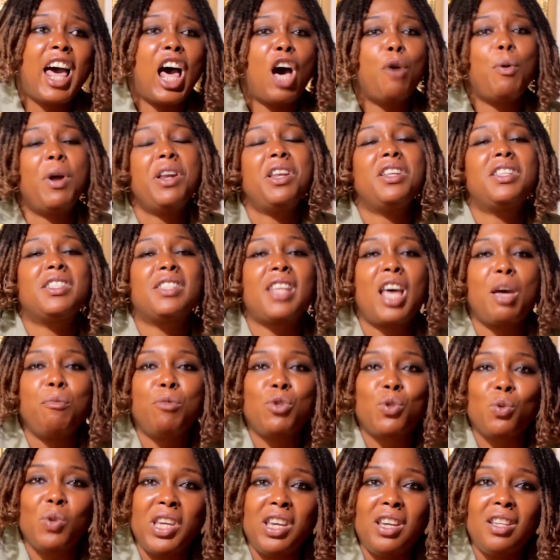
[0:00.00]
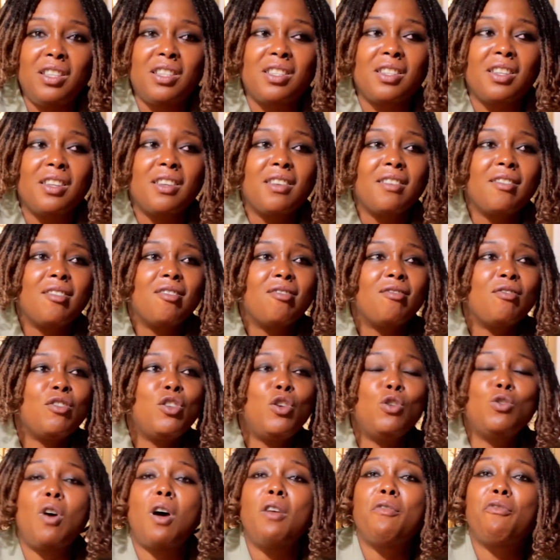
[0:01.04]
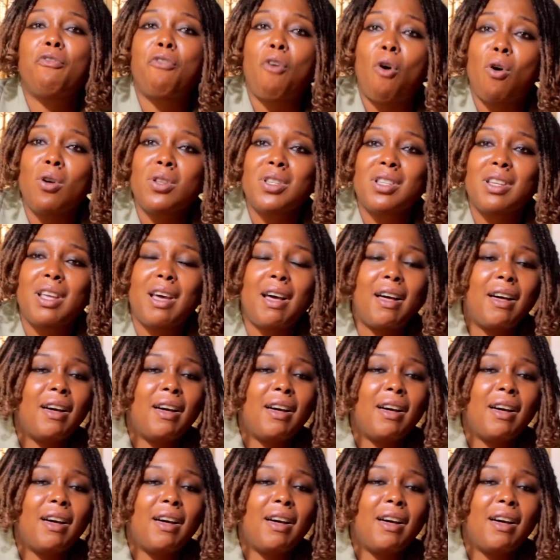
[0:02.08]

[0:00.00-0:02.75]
And when it's time to eat, you don't force